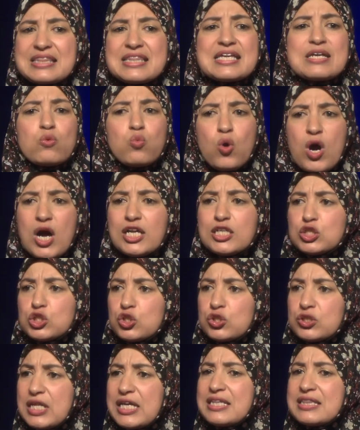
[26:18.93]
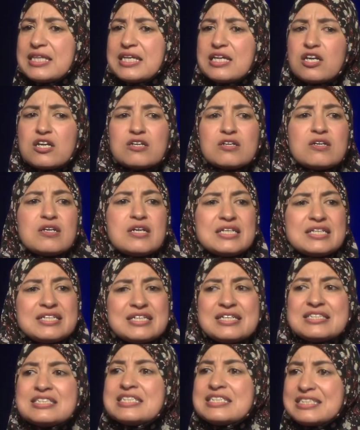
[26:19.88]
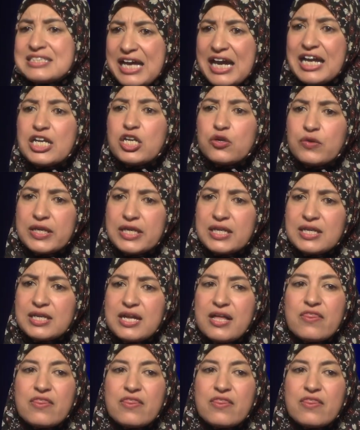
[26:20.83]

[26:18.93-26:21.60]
they want or that they are desiring,